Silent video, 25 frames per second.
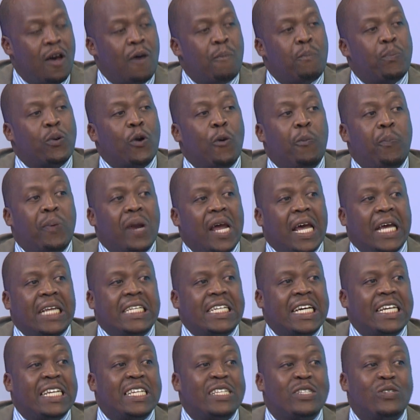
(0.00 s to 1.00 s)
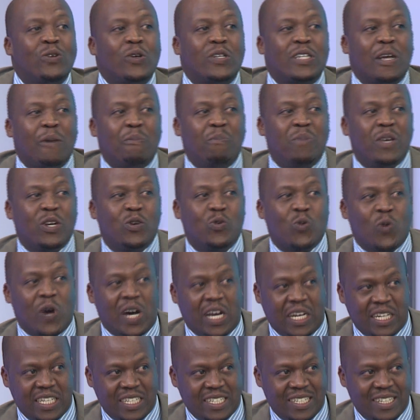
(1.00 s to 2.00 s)
Proprietary is not a big word.
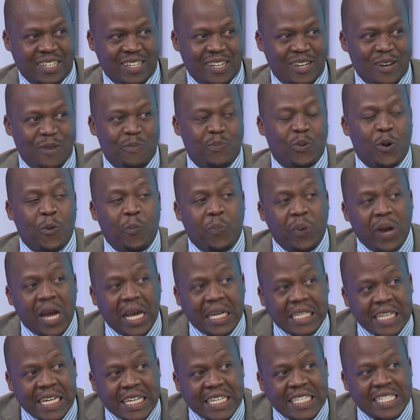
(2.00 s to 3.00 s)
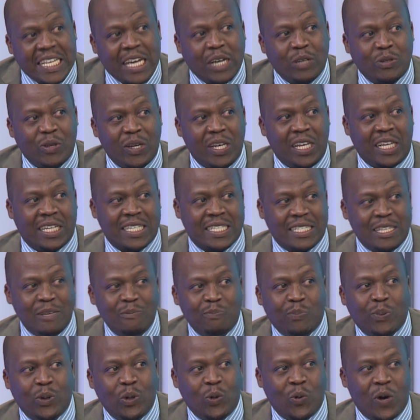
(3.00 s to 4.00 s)
Proprietary is actually a
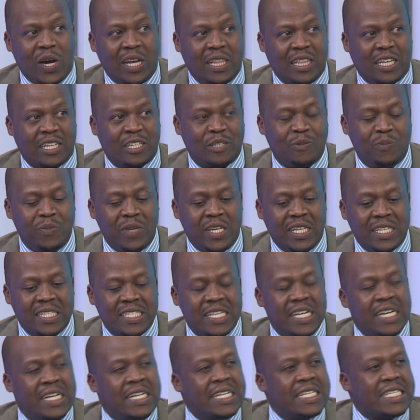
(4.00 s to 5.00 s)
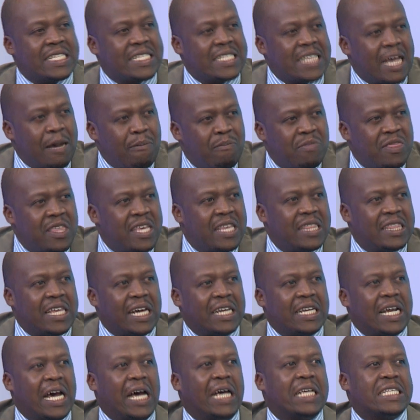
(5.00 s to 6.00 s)
simple word that means something
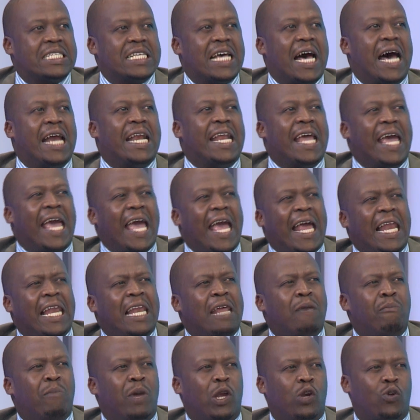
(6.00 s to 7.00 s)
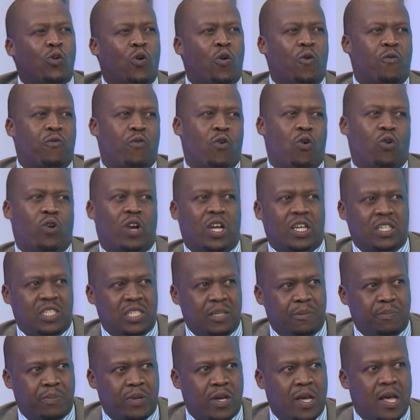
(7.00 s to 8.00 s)
that has an element of
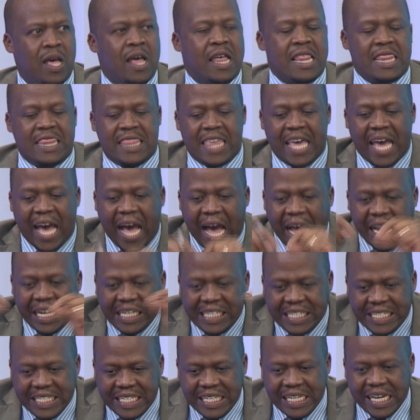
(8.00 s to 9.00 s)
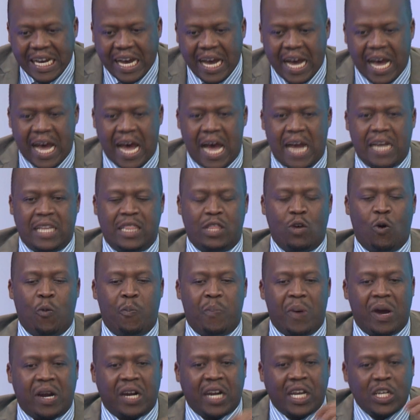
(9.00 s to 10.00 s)
ownership. The idea and the
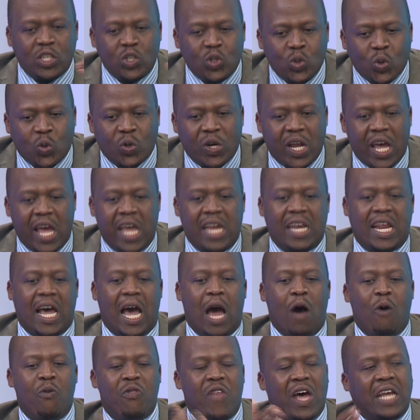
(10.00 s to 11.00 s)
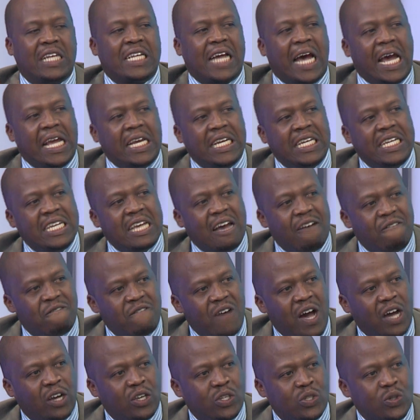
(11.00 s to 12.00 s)
operation and how that idea
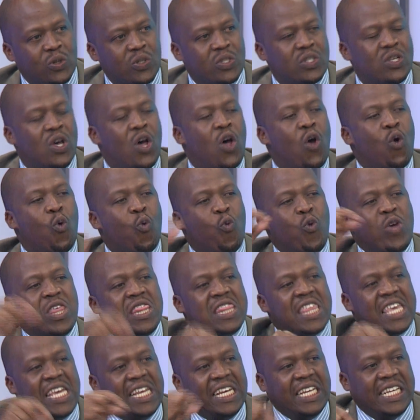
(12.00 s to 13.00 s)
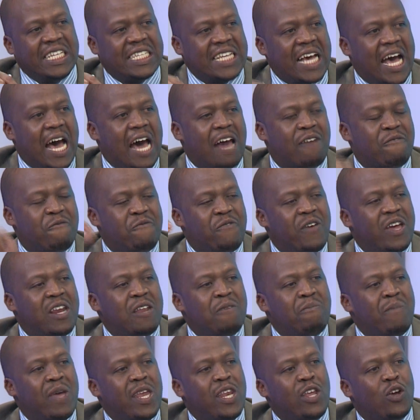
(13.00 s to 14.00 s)
functions, within it are very
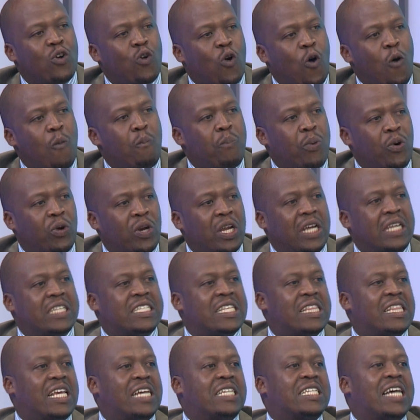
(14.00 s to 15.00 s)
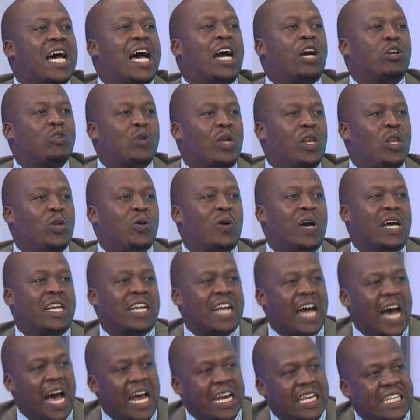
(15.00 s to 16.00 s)
many components that actually you can
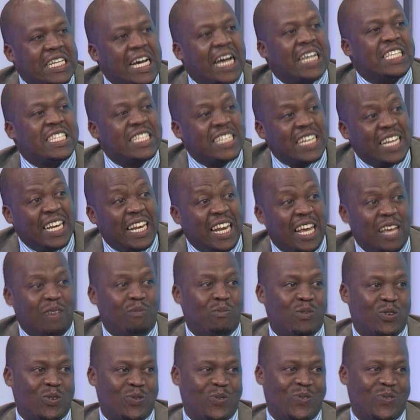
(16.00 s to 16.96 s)
attach claim to.